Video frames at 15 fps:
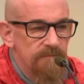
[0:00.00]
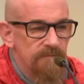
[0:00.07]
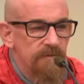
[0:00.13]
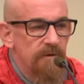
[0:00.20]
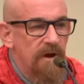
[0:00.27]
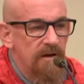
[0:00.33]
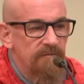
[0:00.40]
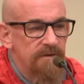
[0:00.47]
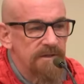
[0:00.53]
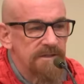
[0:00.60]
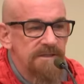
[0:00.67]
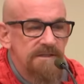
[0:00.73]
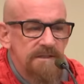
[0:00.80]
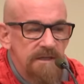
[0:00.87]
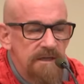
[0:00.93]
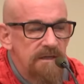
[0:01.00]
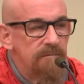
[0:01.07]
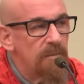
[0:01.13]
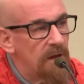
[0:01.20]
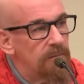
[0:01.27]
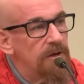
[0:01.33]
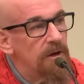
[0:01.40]
for every scene,
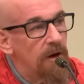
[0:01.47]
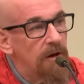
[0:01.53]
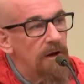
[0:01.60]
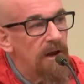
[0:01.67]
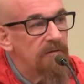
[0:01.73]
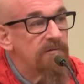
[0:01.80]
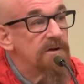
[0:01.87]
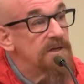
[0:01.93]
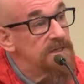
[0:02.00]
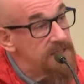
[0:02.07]
maybe not every